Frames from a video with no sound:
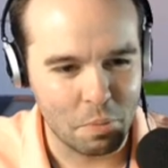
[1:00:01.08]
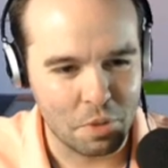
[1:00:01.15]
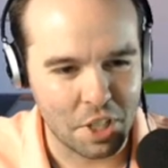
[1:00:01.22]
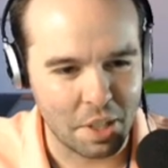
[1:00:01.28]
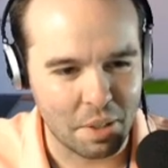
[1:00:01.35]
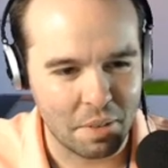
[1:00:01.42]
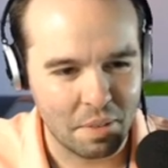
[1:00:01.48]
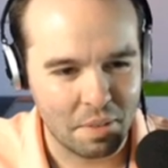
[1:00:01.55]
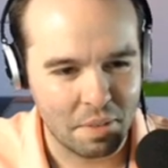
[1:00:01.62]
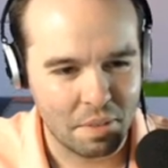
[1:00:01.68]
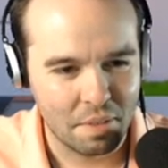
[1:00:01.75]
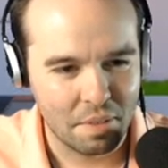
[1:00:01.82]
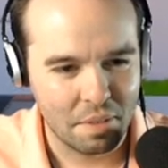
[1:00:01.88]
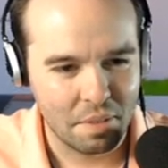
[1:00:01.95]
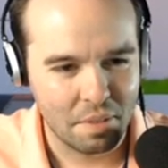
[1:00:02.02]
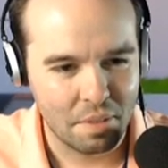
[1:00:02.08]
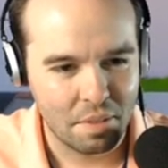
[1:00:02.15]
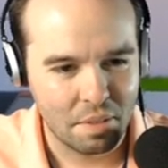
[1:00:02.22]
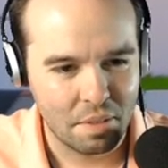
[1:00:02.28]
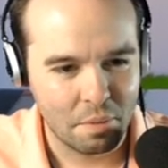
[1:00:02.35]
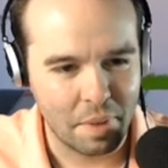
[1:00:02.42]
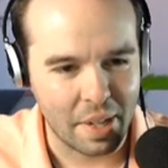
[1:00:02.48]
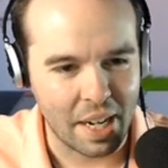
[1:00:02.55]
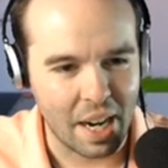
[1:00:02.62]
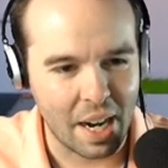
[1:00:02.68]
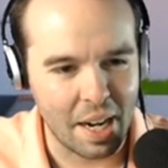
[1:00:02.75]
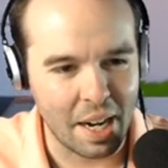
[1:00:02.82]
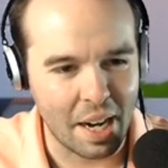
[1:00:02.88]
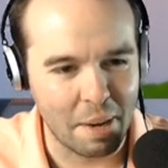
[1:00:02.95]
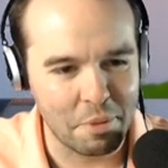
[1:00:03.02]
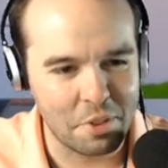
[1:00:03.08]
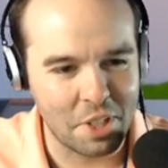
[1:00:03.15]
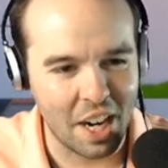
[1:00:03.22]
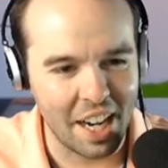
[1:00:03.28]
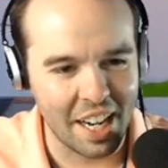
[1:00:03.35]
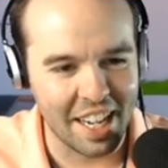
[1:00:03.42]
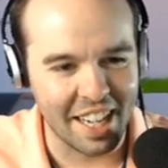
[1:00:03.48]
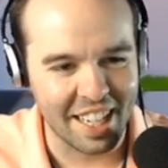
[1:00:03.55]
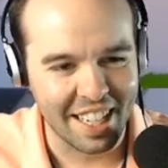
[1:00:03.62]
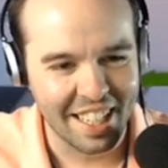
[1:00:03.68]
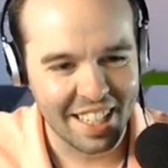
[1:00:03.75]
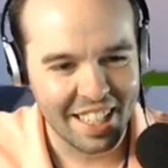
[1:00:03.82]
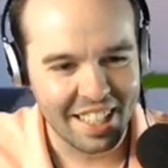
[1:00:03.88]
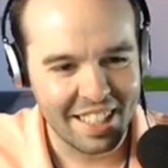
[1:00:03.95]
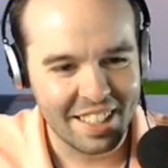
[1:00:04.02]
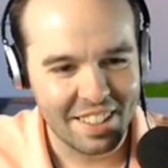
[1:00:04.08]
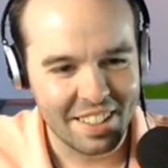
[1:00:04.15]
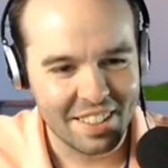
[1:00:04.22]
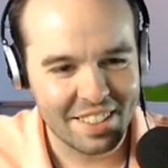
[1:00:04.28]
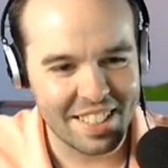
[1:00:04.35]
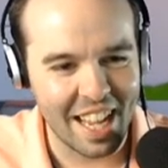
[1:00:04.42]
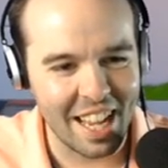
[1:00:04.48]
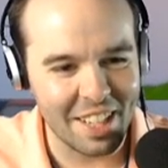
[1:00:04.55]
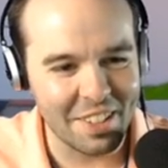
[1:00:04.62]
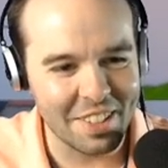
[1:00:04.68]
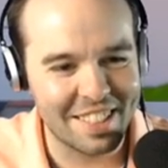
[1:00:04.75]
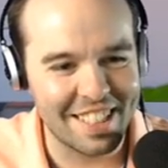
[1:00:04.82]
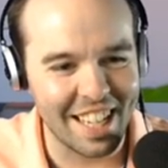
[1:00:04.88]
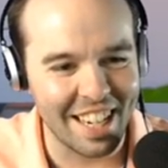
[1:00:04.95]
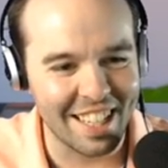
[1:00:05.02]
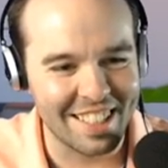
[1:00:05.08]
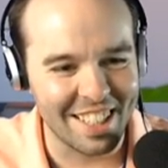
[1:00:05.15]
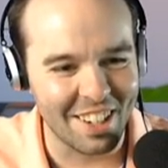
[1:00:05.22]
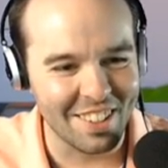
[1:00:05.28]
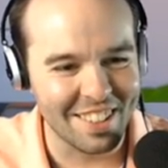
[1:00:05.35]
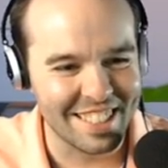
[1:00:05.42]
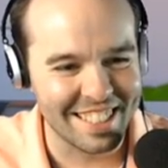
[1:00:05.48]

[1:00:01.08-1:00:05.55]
shit! Oh, wait, I'm trying. Stop! You don't.